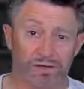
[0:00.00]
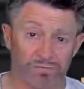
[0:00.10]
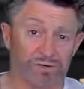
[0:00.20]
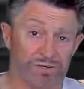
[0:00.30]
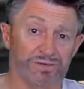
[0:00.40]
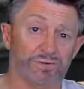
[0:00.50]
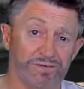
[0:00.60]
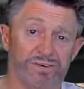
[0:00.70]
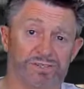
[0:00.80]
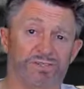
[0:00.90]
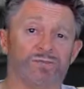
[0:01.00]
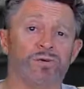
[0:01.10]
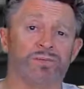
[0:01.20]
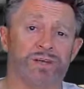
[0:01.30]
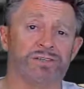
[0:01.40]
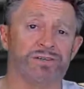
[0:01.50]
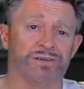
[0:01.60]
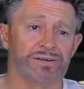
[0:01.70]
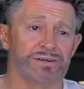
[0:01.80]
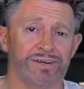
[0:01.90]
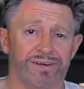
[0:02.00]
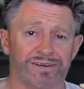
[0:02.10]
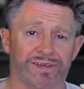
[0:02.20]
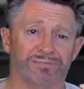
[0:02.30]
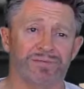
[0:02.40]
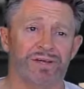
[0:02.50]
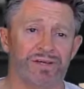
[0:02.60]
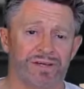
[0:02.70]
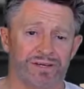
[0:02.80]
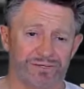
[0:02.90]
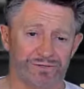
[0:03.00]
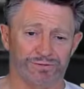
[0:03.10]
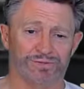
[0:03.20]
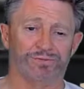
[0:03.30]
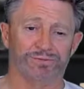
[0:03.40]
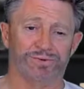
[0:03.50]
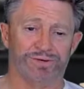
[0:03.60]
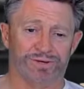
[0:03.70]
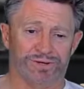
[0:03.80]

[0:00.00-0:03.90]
I'm running the one version of OBS here, and unlike YouTube